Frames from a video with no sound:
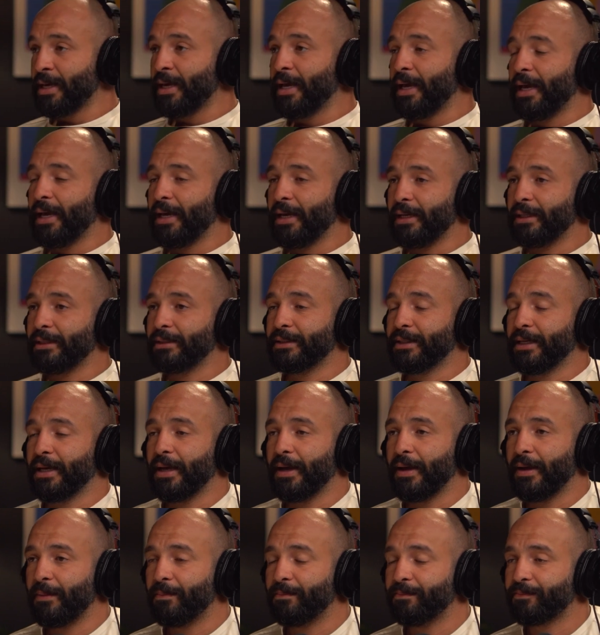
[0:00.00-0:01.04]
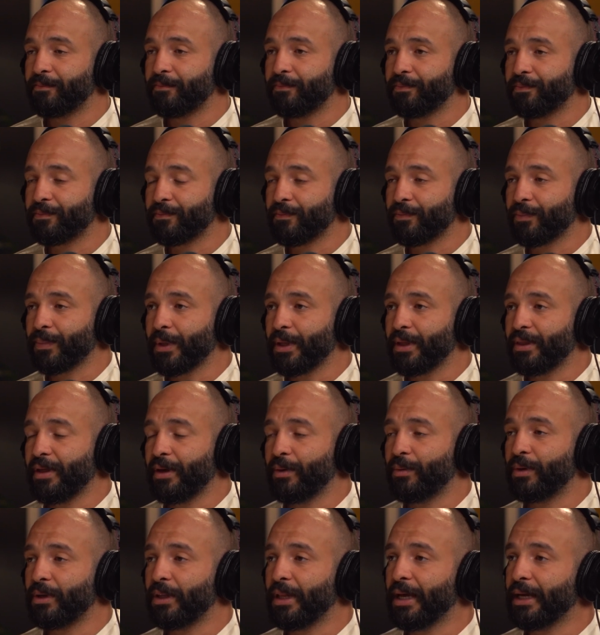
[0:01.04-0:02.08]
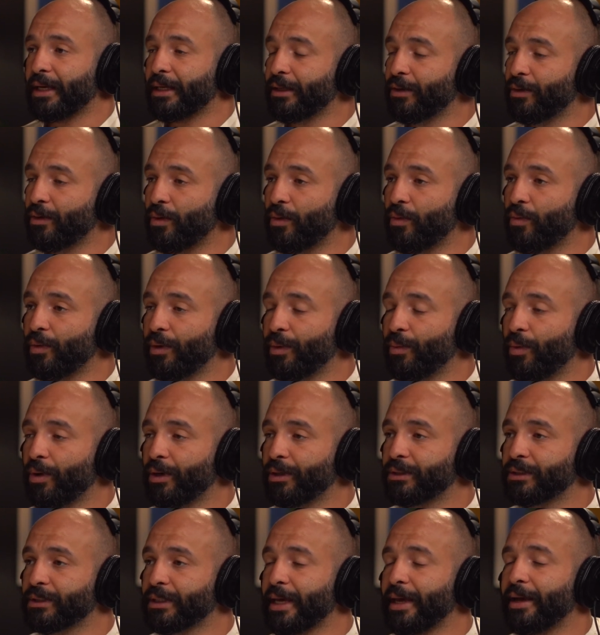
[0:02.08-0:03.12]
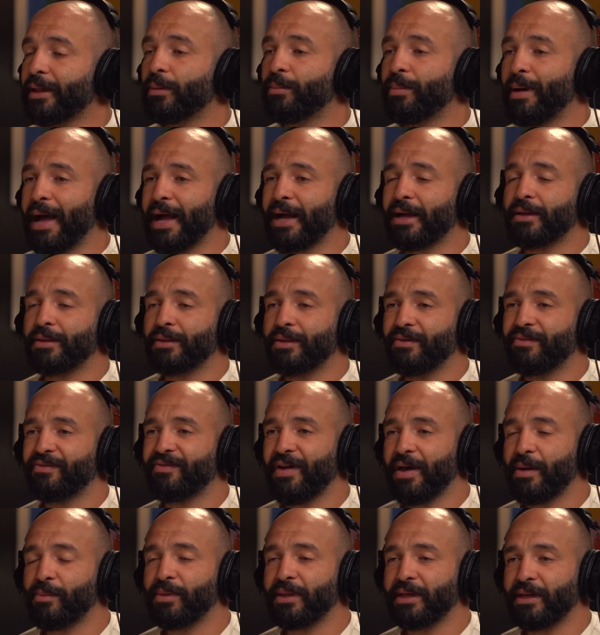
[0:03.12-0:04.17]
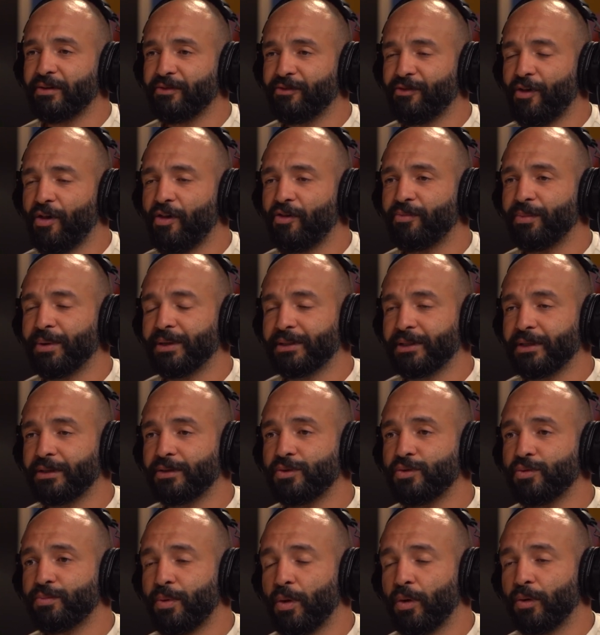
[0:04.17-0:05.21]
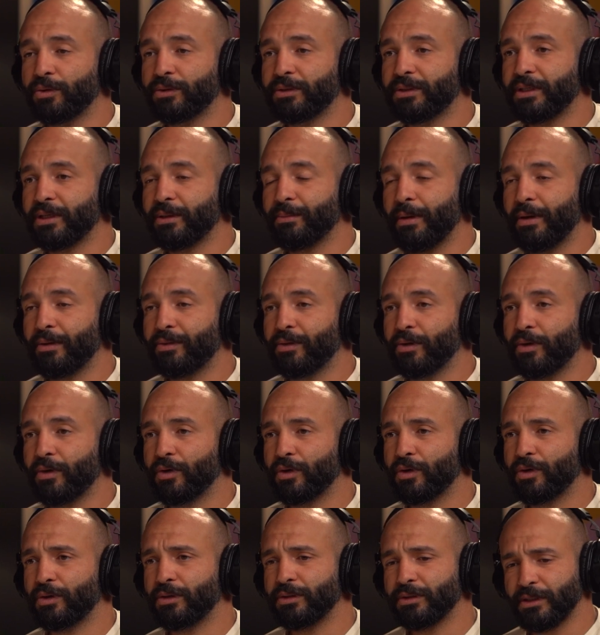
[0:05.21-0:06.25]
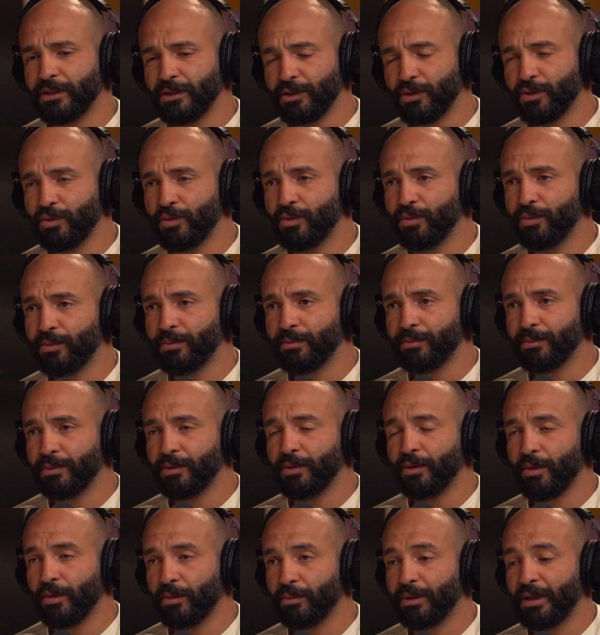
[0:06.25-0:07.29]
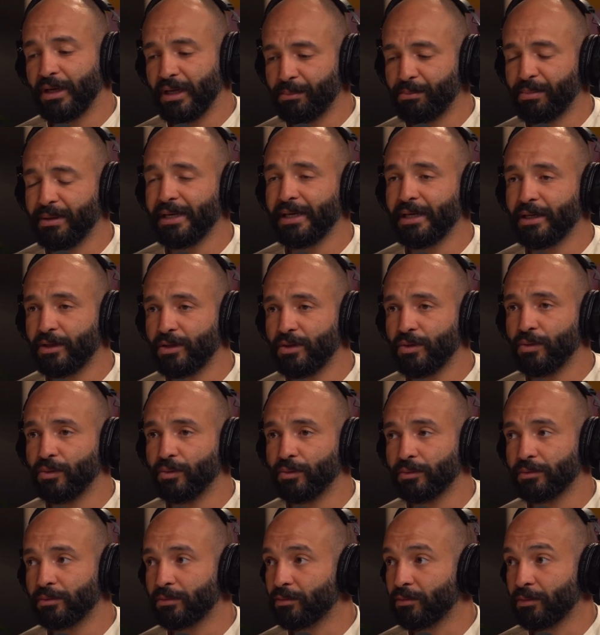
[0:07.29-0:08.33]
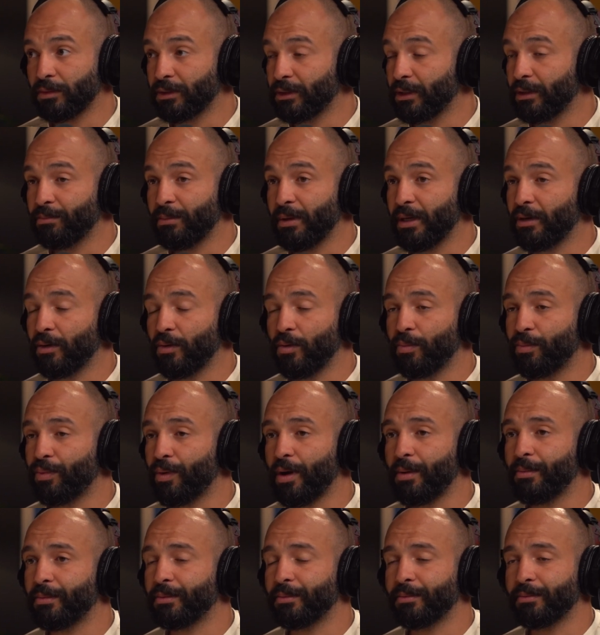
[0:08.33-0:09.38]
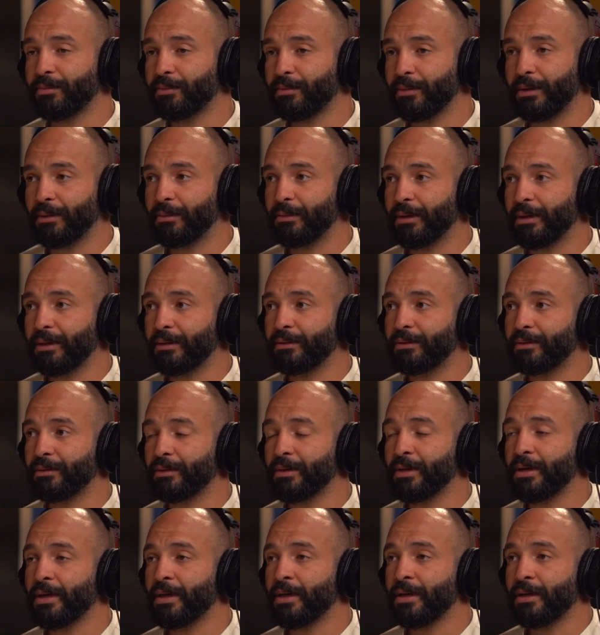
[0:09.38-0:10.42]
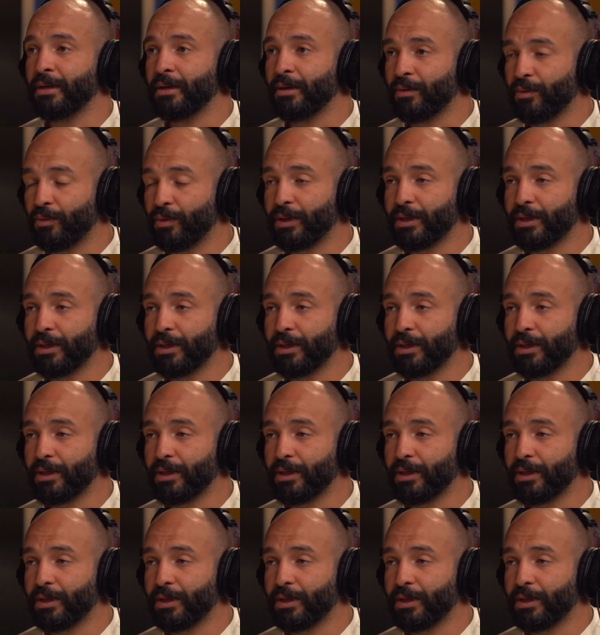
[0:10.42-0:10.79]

And they were like, we want to scale back the family involvement in you posting about the girls and it being you. I said, man, no problem. We